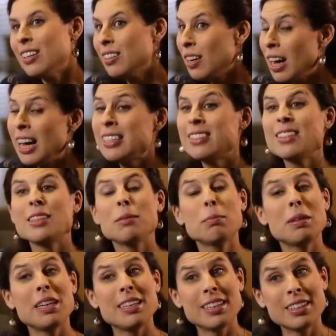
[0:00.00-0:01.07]
to hasten a
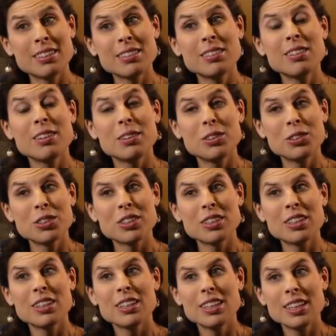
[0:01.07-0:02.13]
political
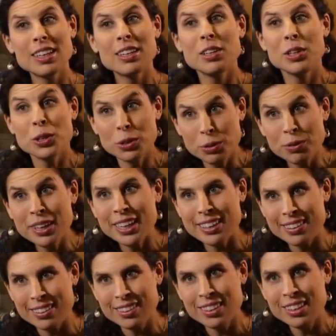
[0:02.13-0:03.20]
solution in
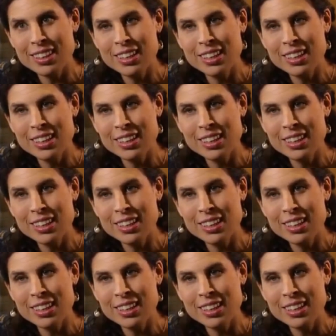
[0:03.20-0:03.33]
Ukraine.